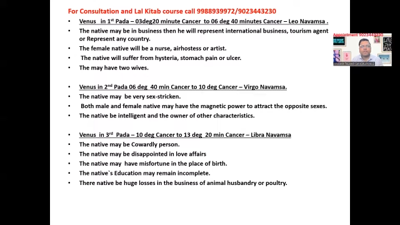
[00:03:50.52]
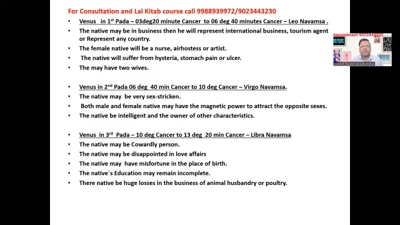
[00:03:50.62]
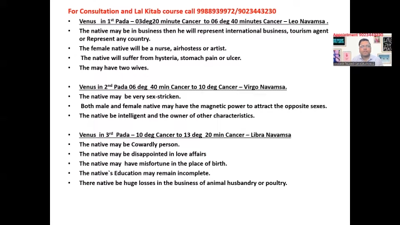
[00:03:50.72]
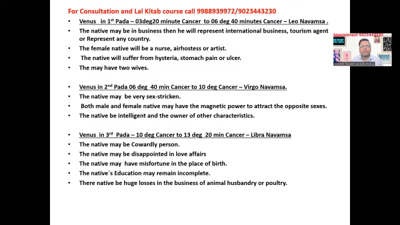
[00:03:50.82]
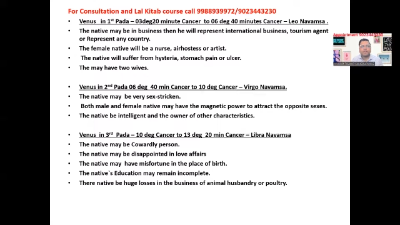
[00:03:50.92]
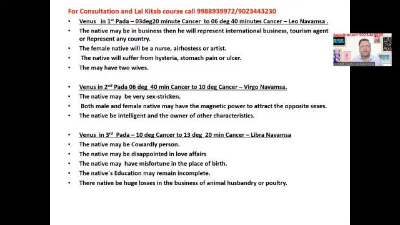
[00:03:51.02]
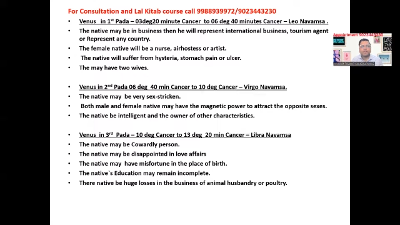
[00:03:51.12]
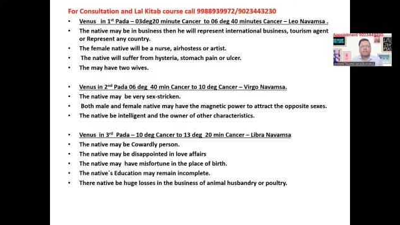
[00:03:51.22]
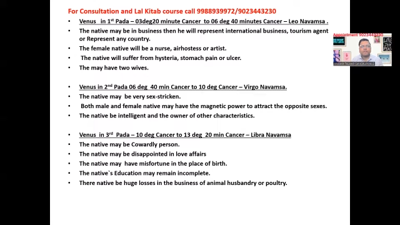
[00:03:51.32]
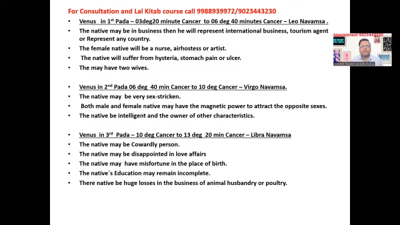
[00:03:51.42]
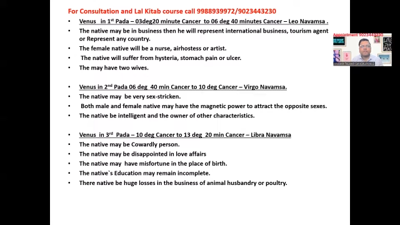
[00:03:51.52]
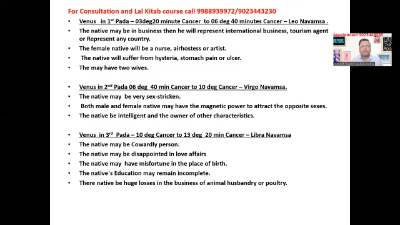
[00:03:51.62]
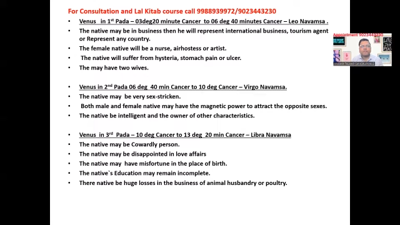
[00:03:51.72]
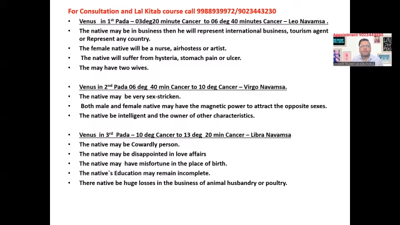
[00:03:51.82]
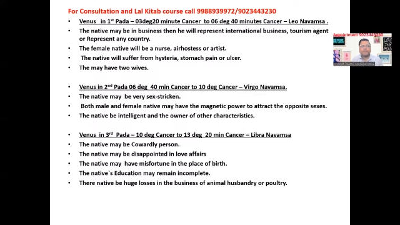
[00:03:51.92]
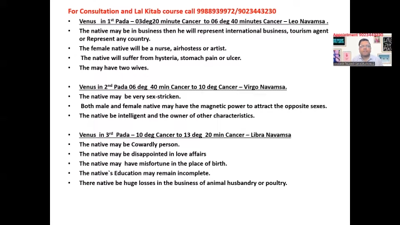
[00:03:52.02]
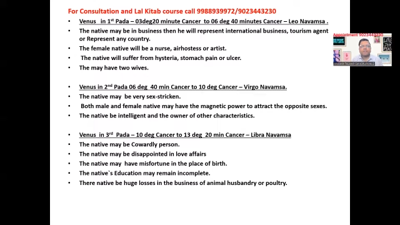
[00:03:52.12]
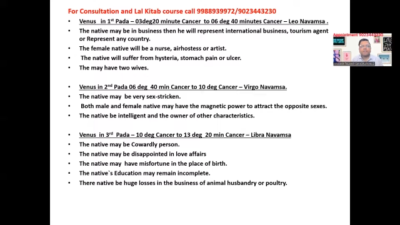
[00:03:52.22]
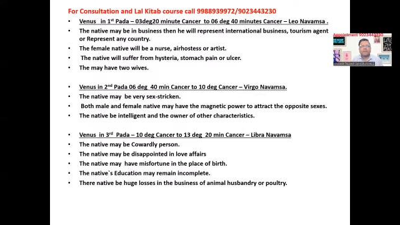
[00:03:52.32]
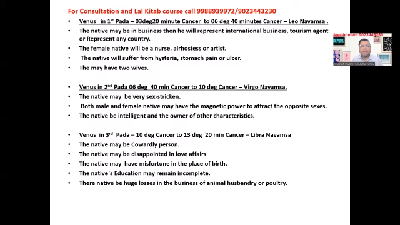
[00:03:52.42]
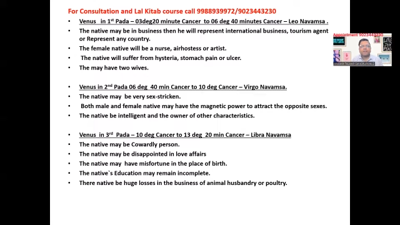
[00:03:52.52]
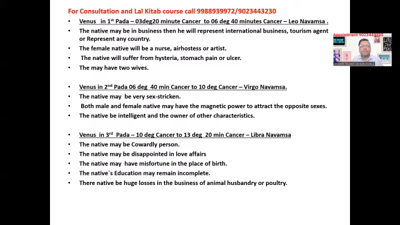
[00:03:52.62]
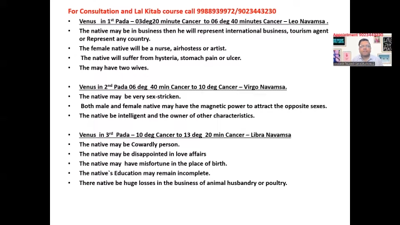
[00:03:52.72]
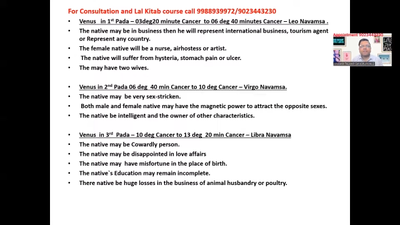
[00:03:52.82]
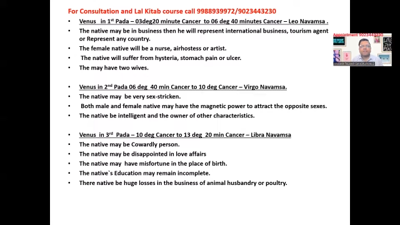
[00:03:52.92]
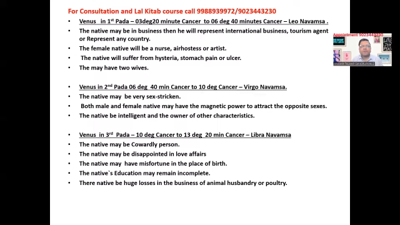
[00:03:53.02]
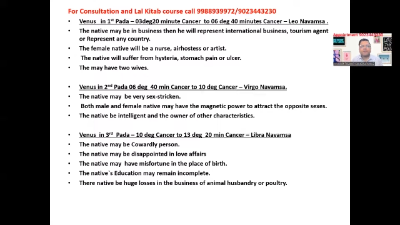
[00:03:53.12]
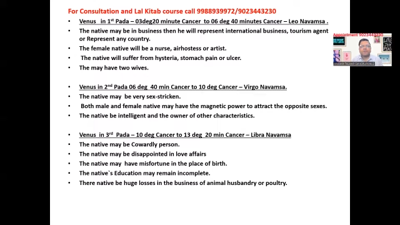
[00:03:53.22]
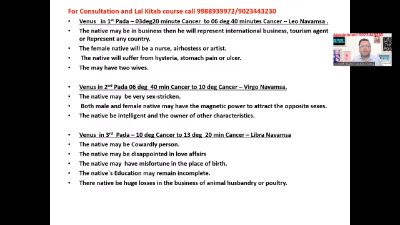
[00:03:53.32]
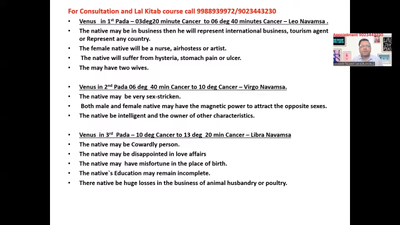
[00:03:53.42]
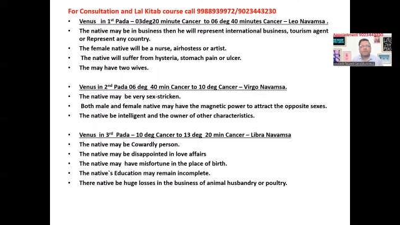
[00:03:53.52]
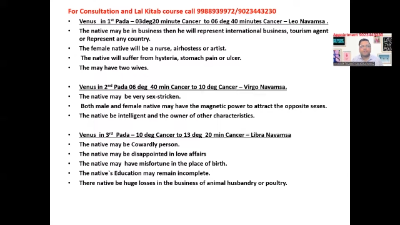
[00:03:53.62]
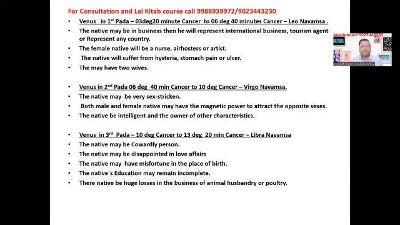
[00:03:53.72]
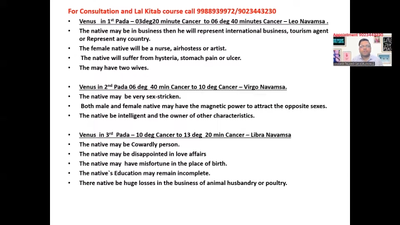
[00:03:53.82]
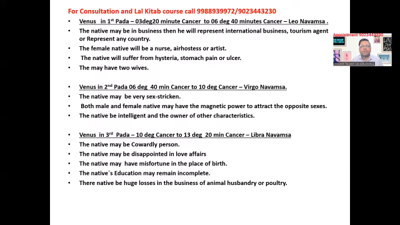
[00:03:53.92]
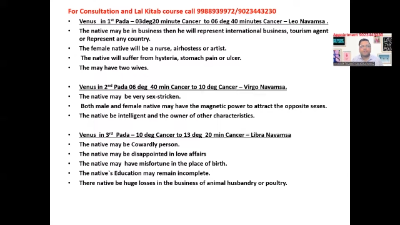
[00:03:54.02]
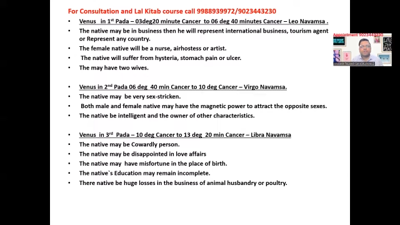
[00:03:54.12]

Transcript: (no speaker visible)